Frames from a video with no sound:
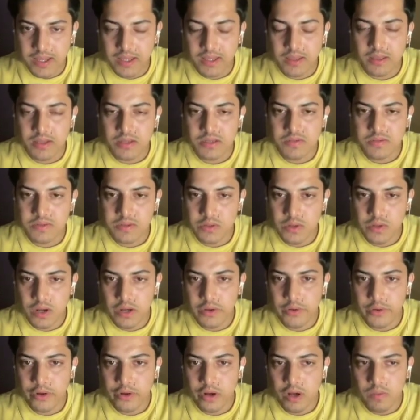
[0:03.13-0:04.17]
In this video
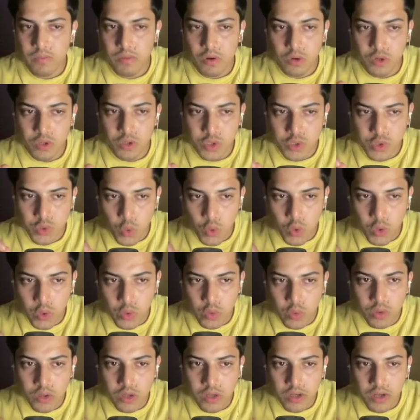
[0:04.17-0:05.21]
I'll talk about Sol
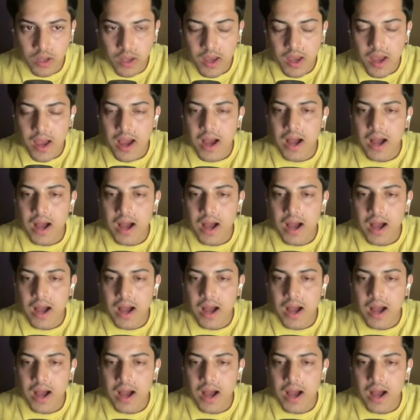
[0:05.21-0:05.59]
token.